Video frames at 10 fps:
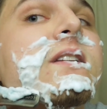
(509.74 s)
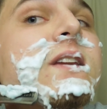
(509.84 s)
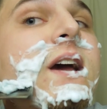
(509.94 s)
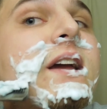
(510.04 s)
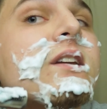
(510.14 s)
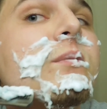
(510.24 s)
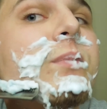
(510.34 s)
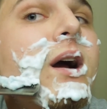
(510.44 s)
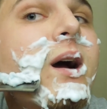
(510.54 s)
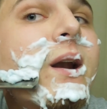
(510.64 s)
Yeah, you
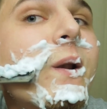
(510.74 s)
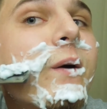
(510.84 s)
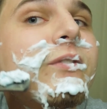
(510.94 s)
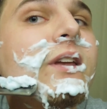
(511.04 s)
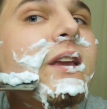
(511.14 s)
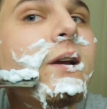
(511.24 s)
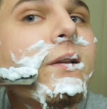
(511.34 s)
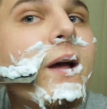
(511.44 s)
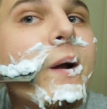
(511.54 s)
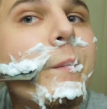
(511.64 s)
could probably, I don't know if you can
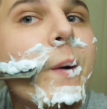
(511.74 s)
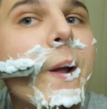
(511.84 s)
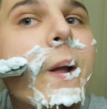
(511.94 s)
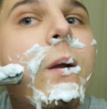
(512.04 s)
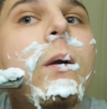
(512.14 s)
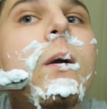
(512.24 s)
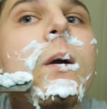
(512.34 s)
hear that, but